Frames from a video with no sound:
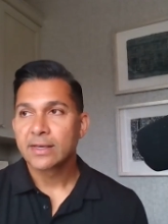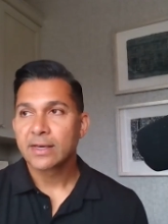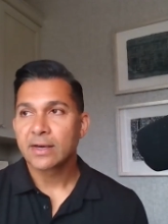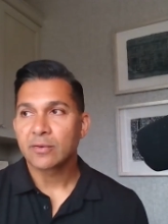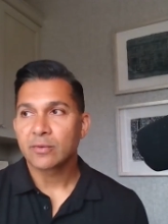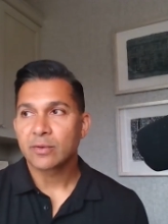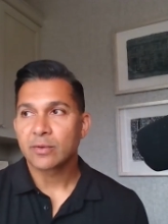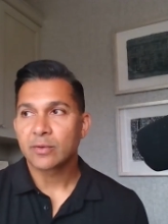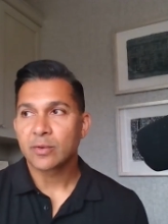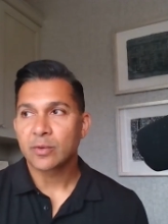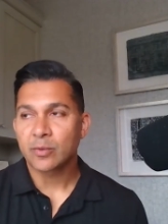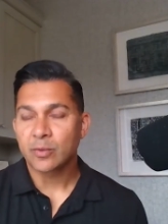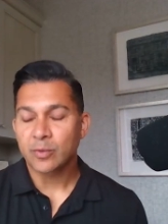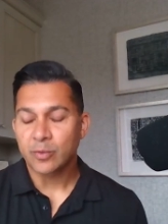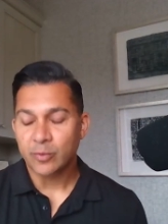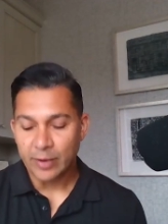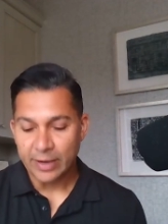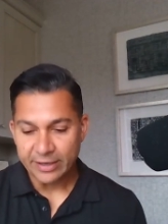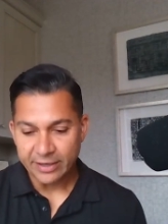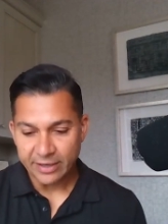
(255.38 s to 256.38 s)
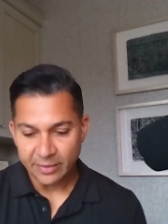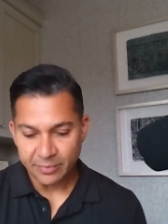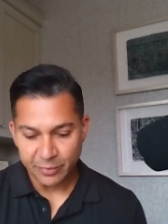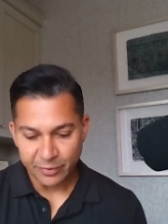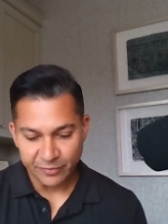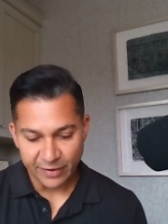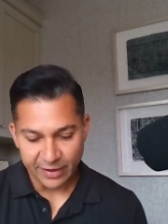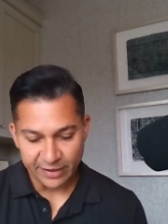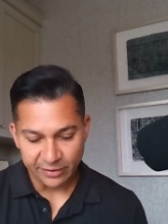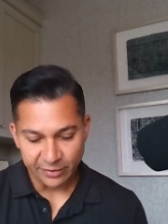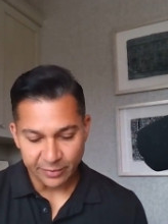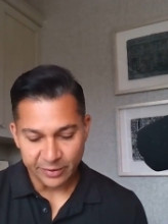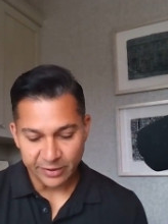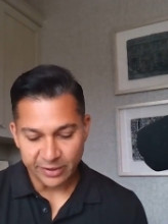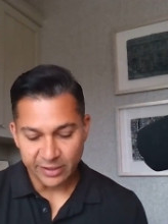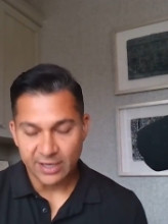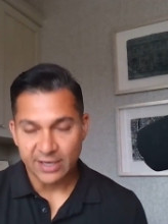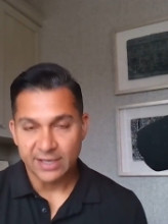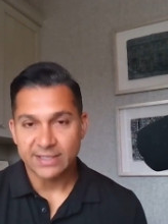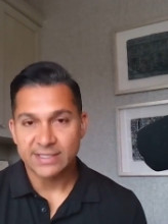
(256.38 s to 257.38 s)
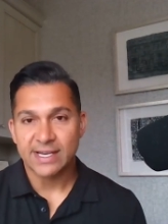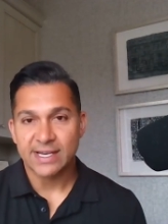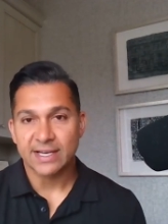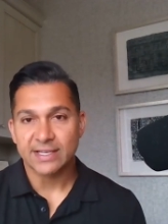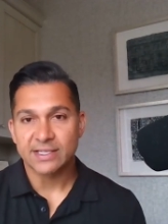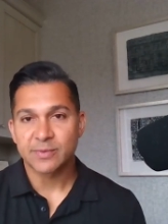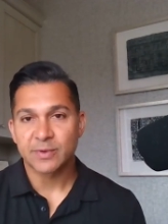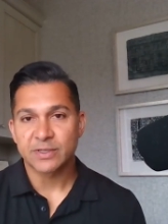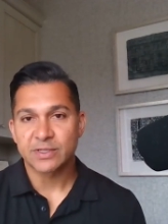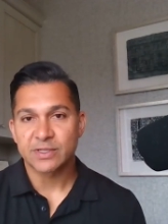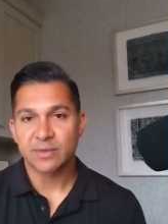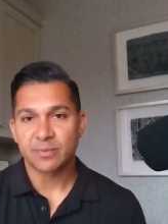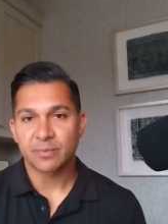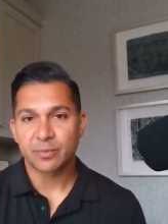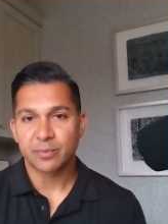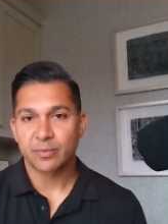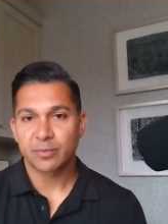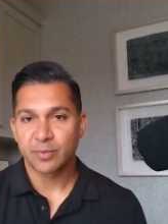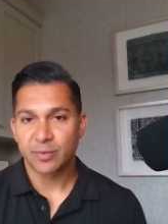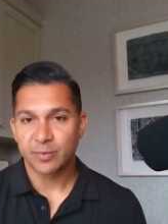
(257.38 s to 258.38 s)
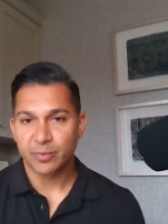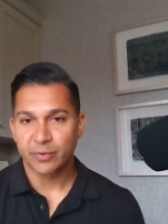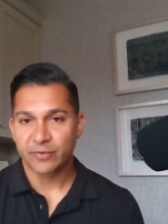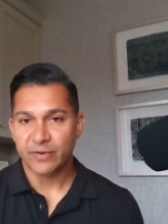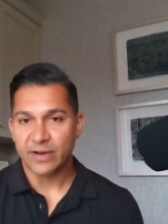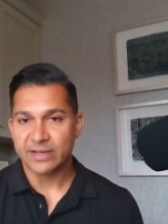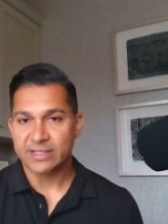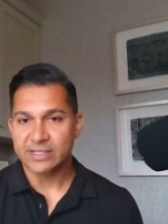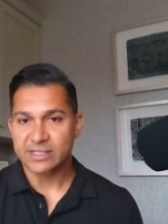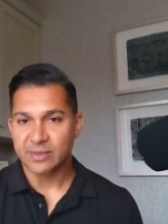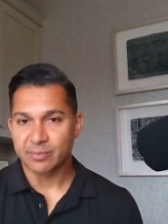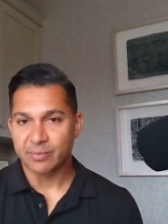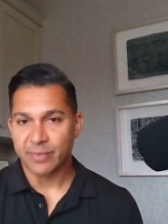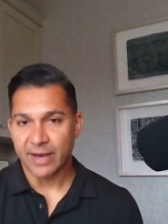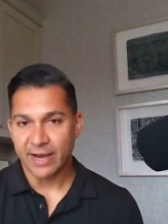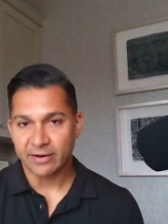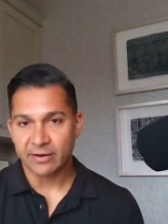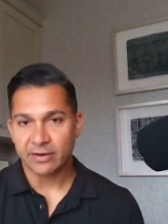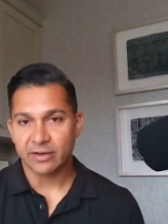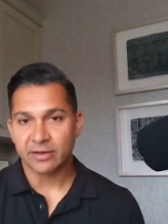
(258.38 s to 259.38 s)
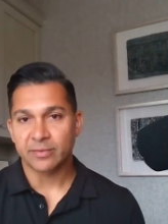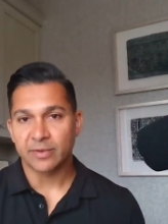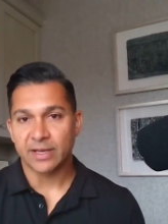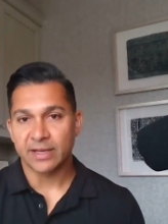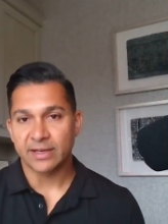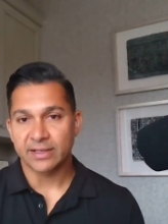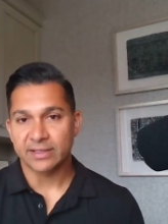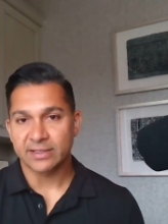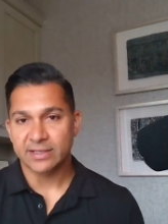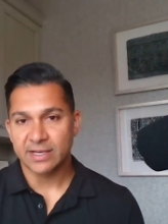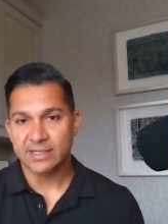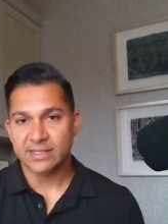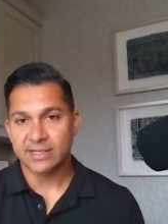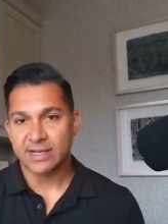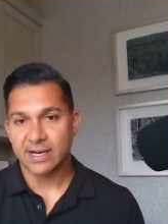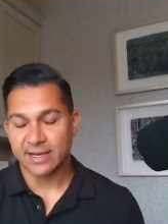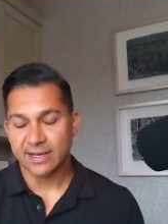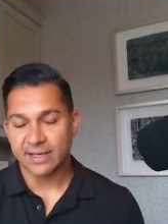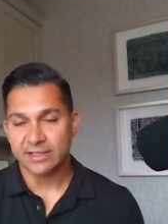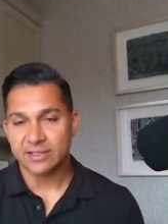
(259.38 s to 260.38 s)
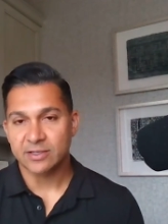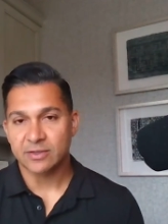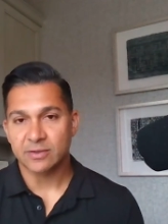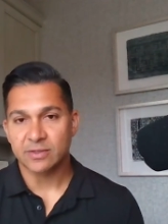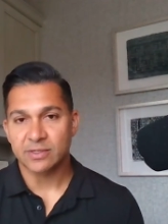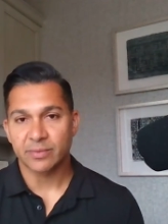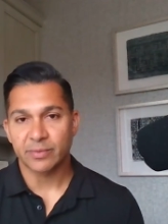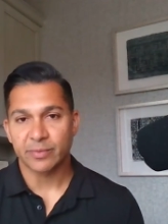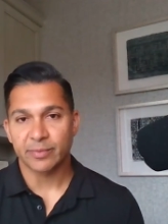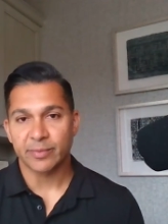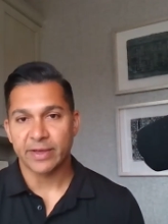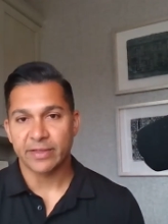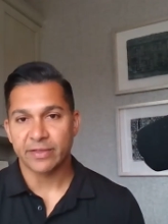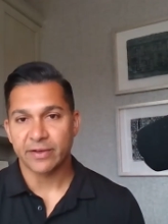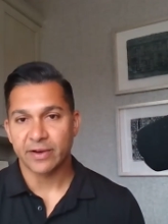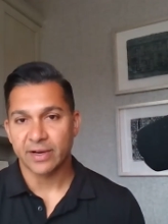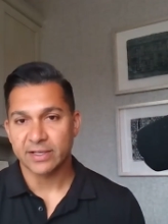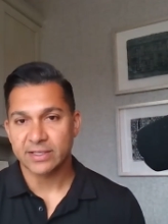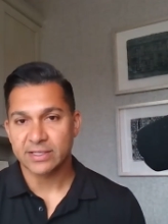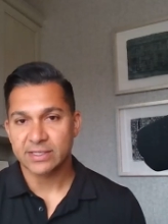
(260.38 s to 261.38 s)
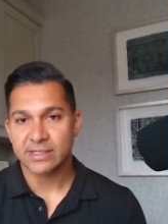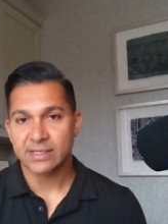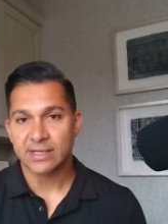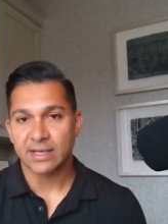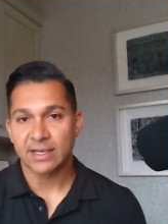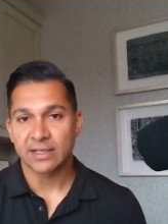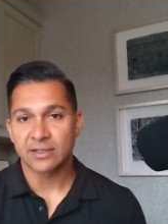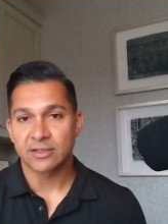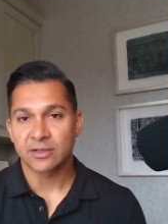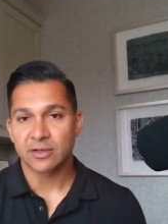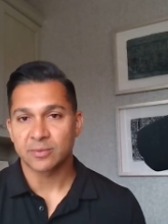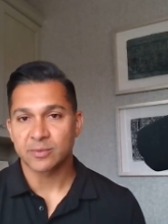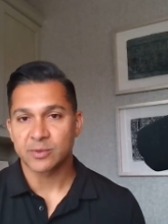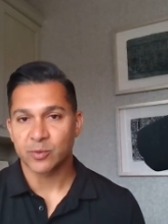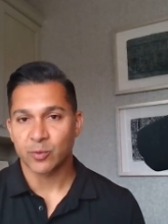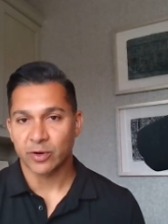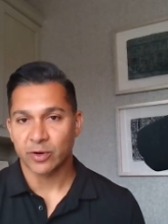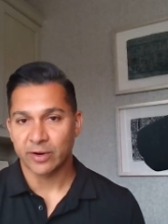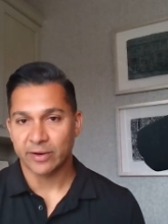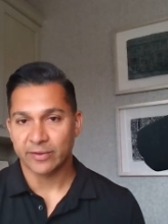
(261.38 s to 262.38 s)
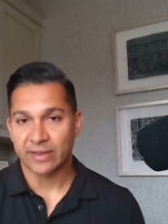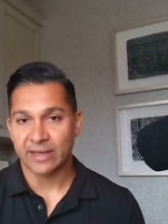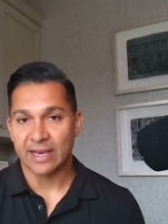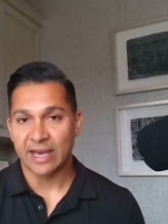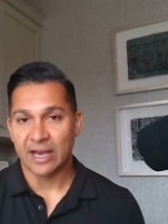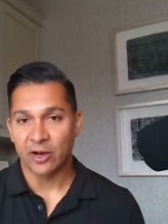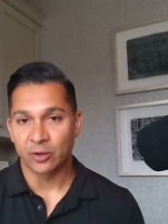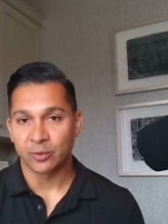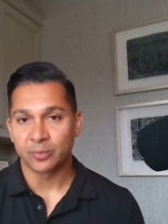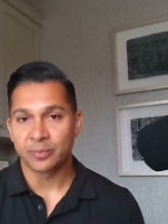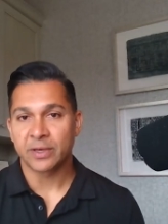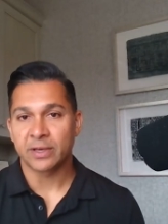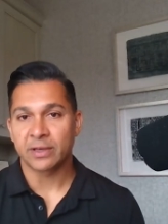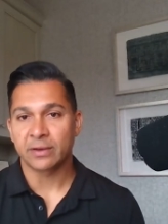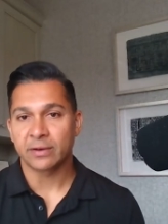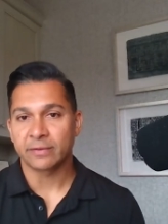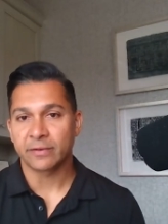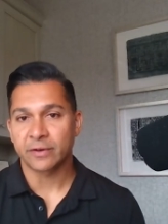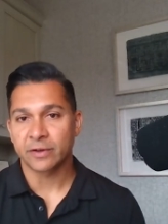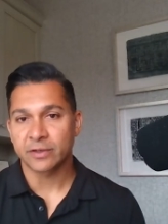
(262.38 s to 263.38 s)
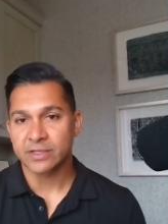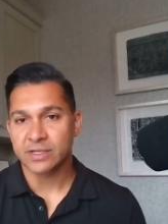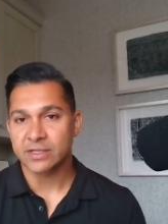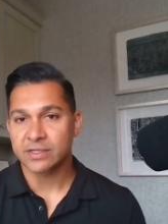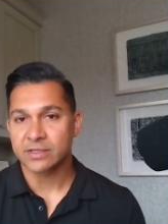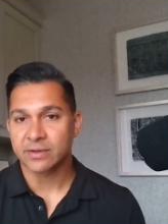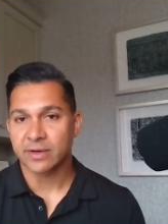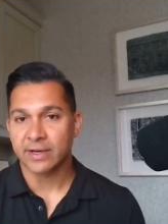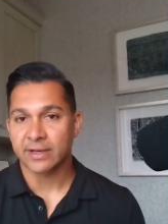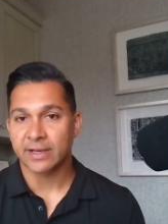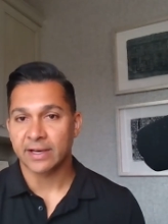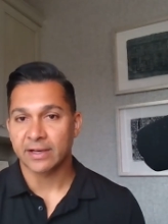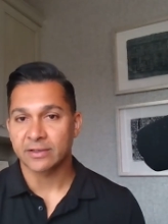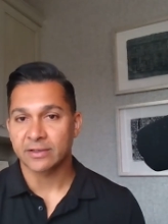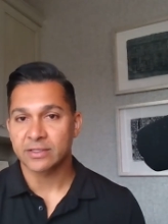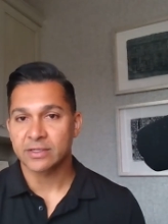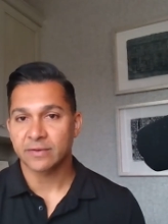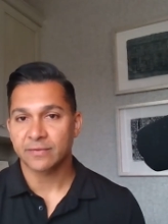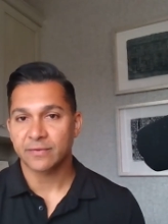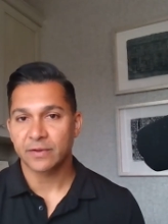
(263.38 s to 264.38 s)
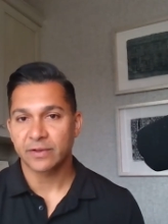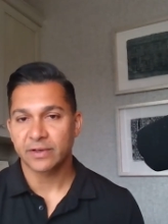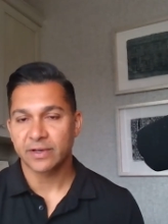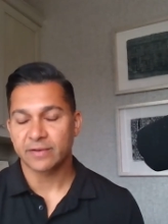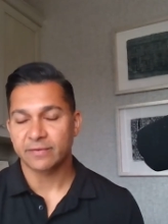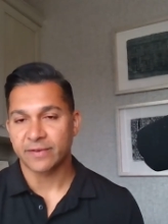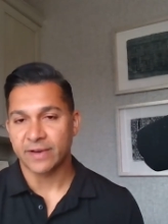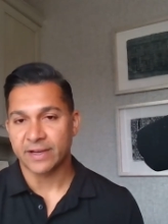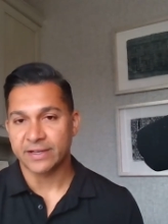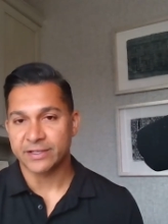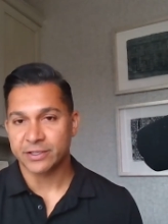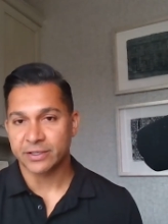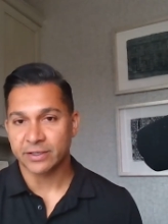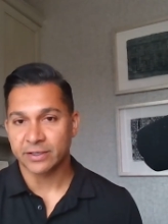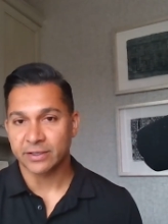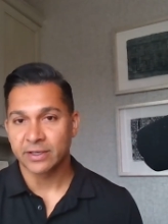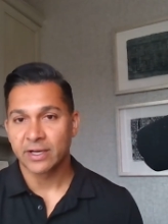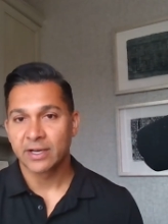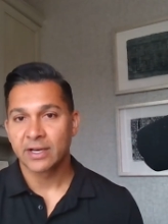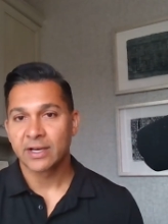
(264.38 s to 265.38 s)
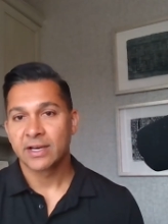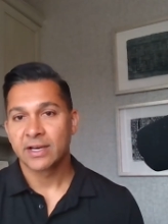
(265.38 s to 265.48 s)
Yeah, well, why don't I provide a little bit of context, because you provided some background, and it does tie into some of my thoughts in terms of where the LP universe is right now. So if you look at venture,